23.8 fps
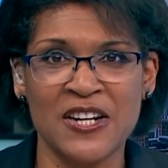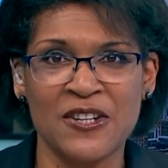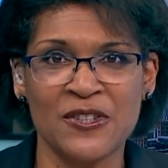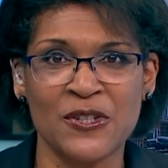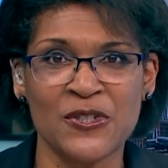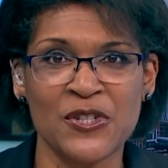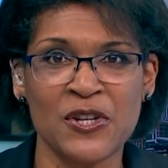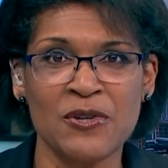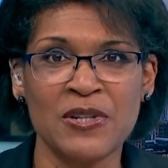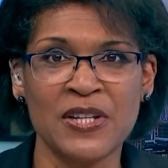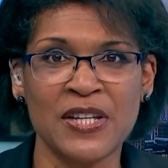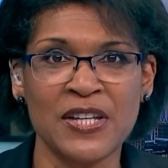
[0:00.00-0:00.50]

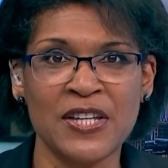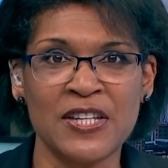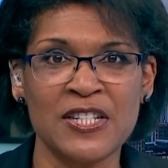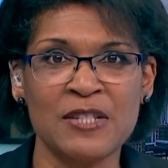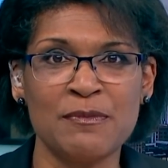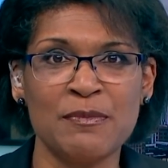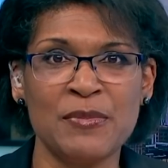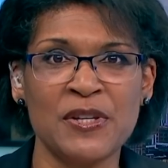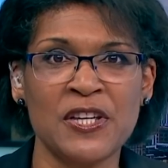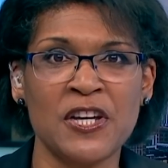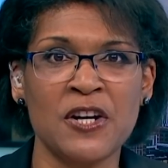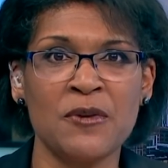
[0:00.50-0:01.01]
Not only is
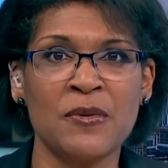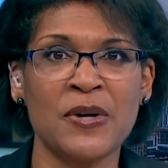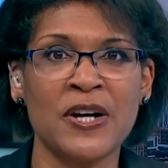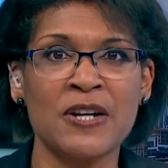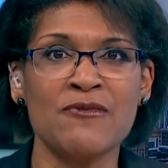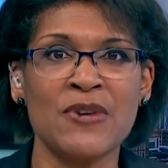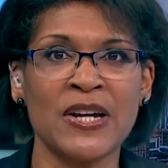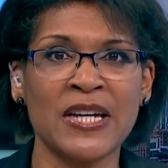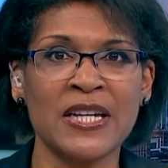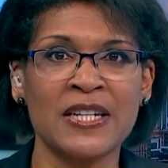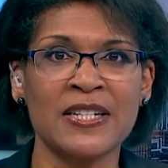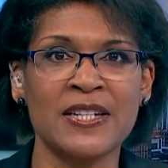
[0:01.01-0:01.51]
BOI
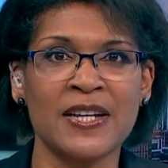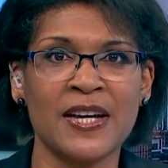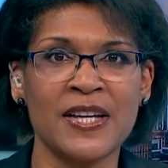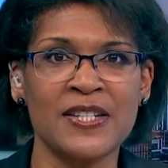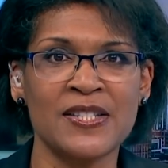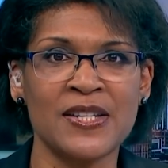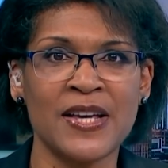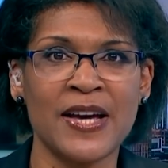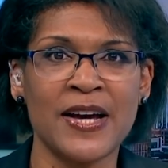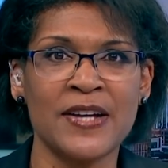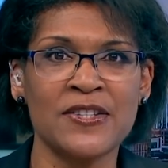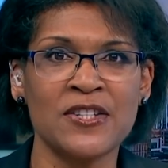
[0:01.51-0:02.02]

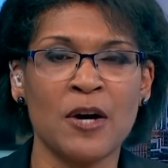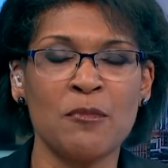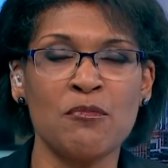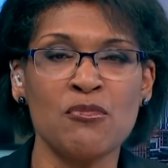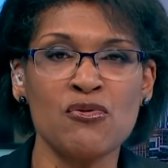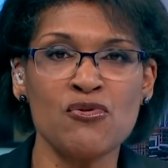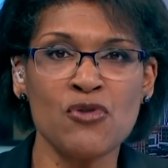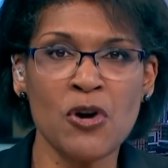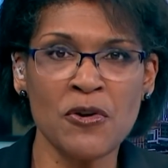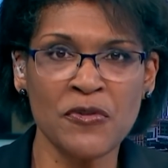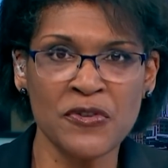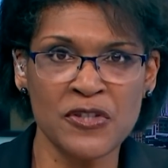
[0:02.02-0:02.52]
recognised as a
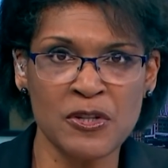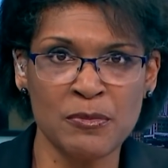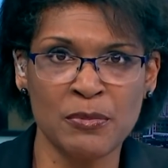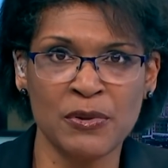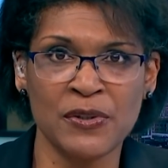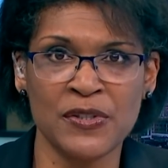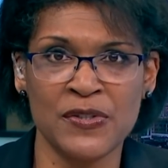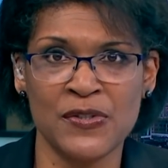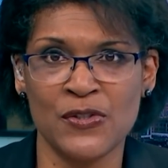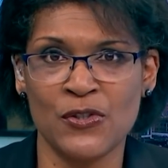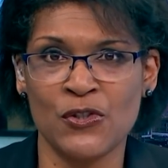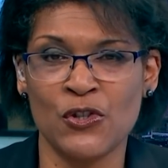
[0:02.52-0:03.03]

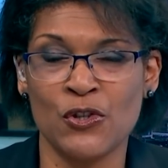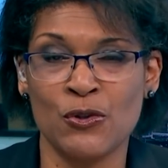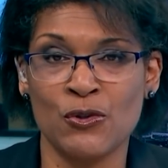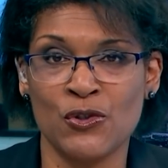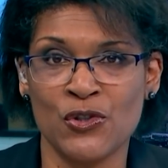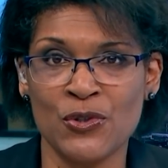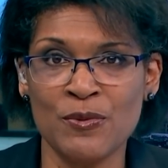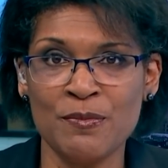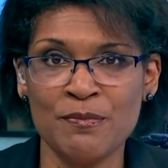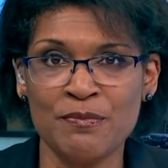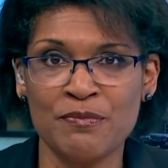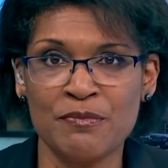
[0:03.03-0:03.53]
profitable
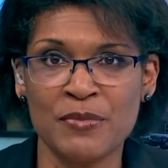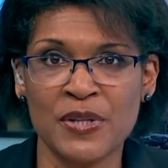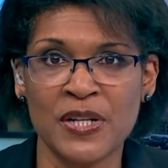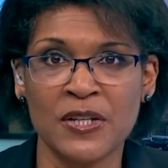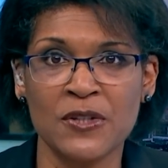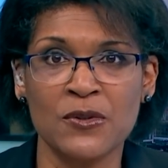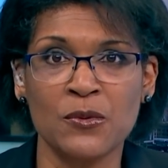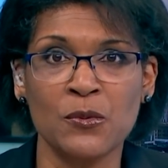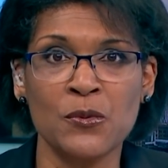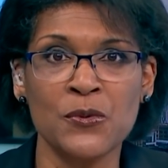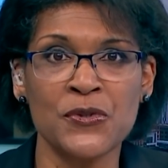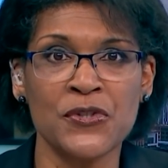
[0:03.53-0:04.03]
institution, but it
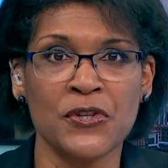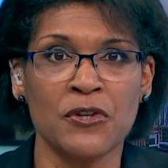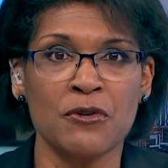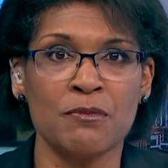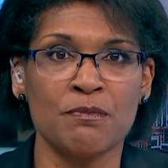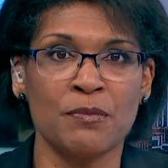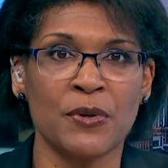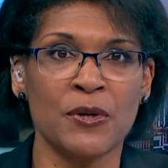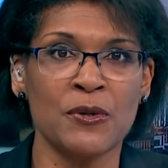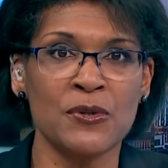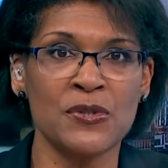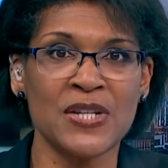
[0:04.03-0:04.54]
can also
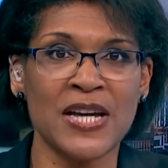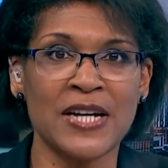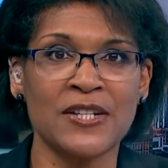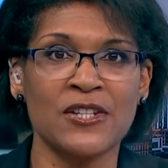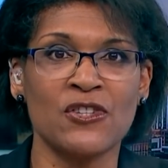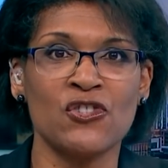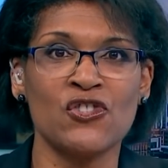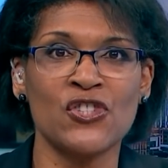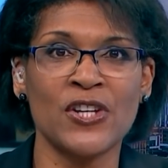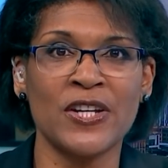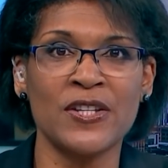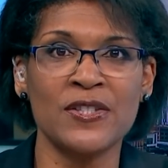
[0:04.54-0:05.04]
boast an
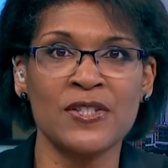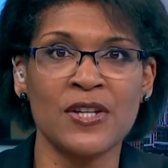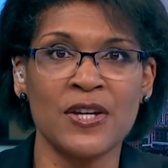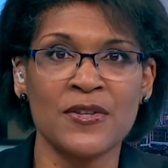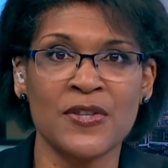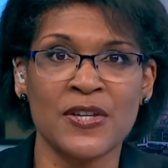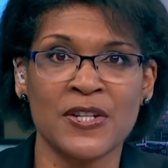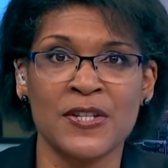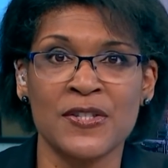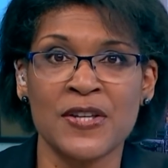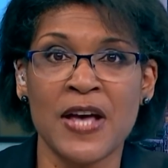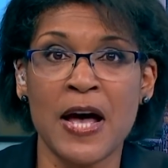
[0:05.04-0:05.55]
agenda
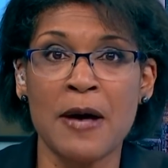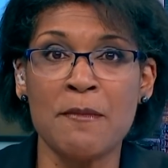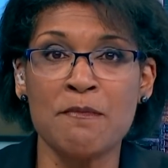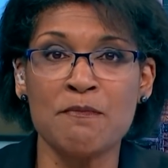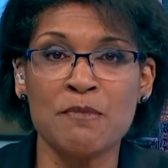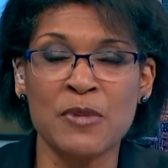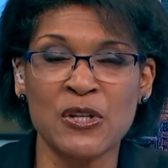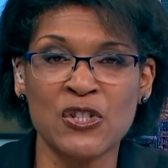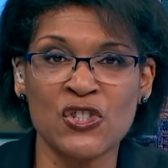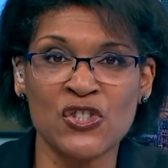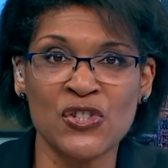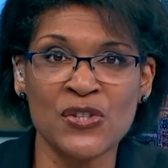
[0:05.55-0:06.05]
that is
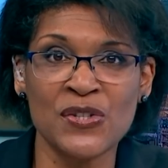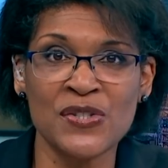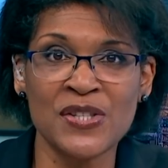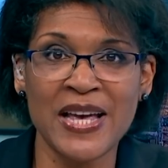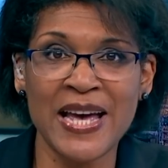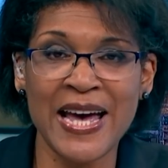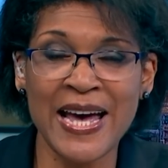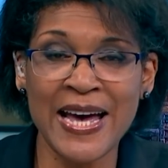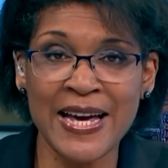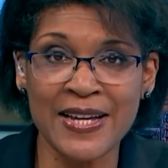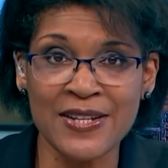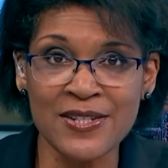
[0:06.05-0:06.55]
ambitious
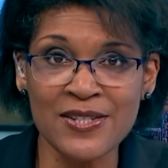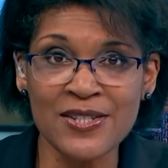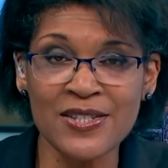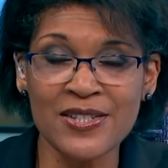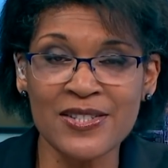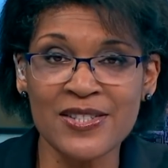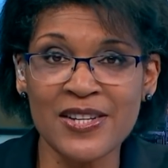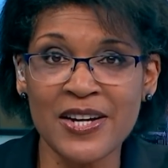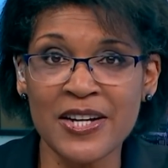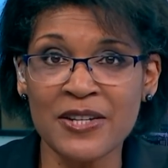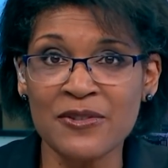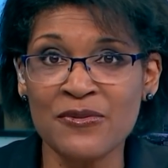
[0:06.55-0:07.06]
and
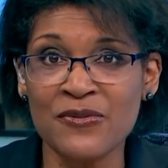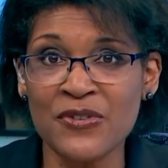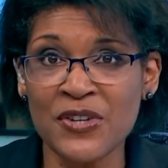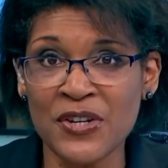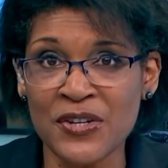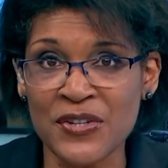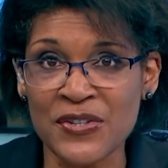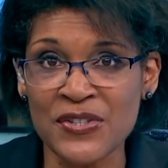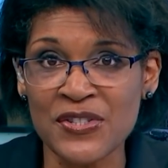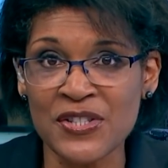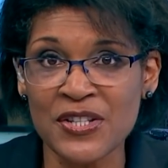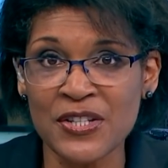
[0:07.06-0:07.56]

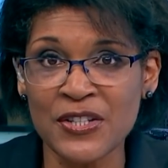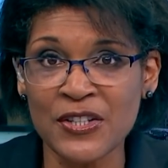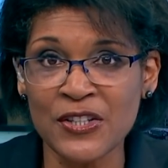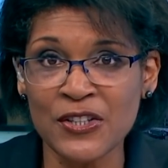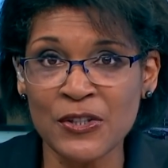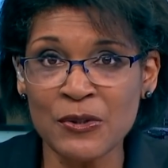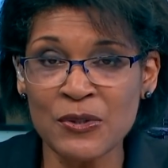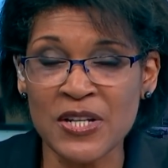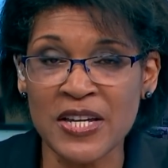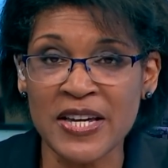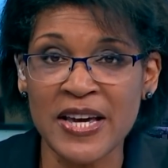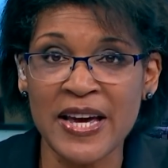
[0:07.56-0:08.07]
diverse,
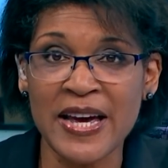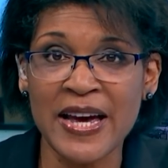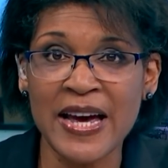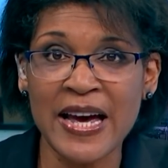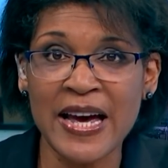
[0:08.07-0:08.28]
including